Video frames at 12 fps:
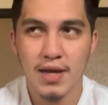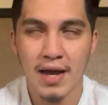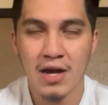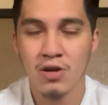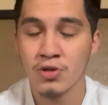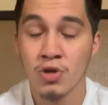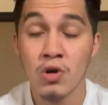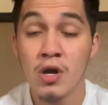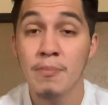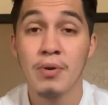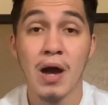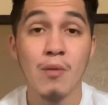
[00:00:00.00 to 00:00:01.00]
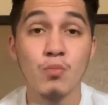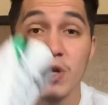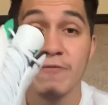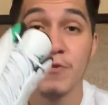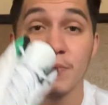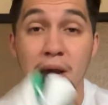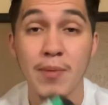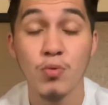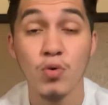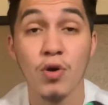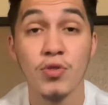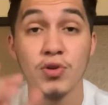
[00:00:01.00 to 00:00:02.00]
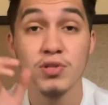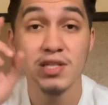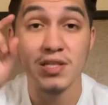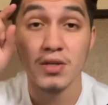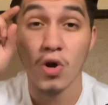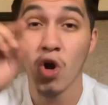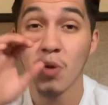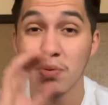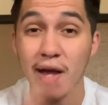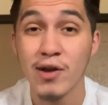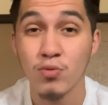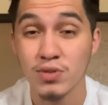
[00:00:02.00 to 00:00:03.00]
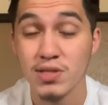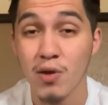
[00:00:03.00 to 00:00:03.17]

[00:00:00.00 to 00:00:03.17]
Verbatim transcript: I don't know. But I'm ready for the Hyper Royal 13, the all black ones.